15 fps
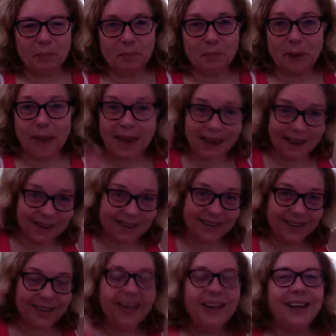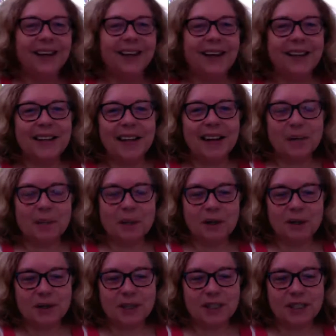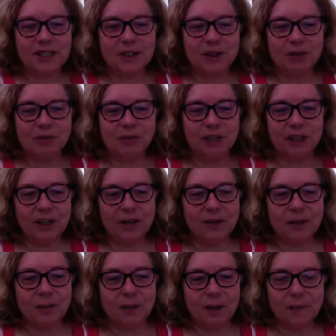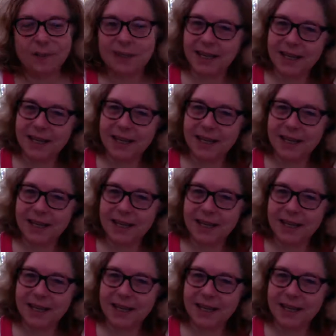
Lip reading: bed that appears in your video sometimes?